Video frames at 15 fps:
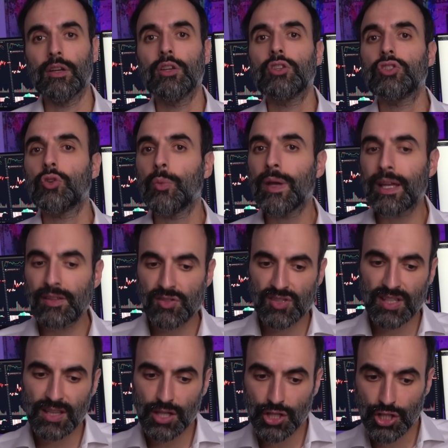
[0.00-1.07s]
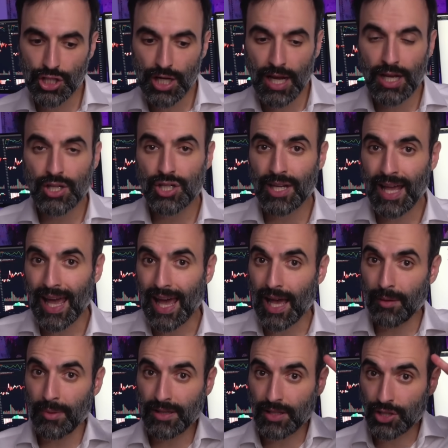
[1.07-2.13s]
So we can see the change in
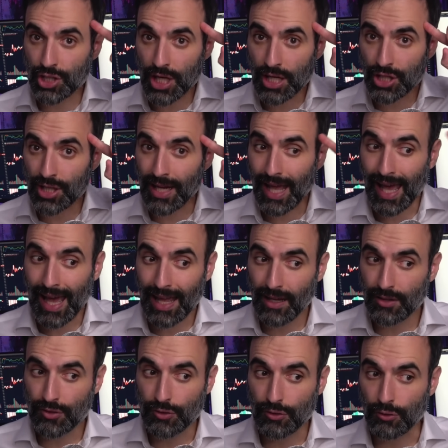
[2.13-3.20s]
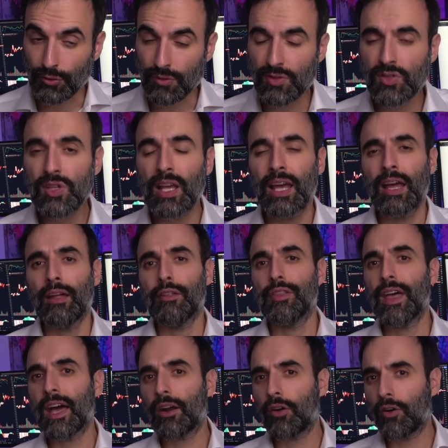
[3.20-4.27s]
habit, the change in attitudes
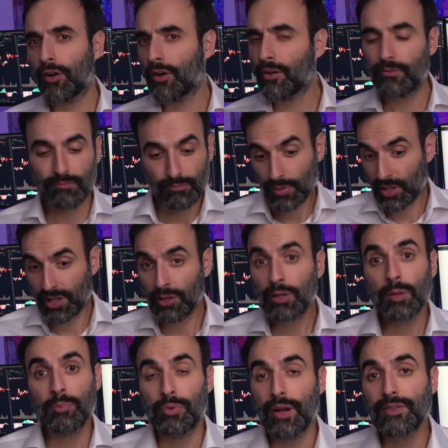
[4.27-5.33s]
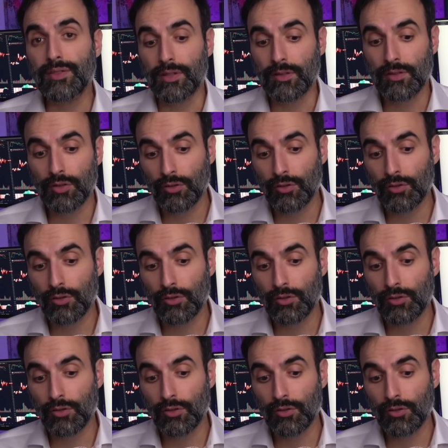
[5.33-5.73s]
that are clearly present.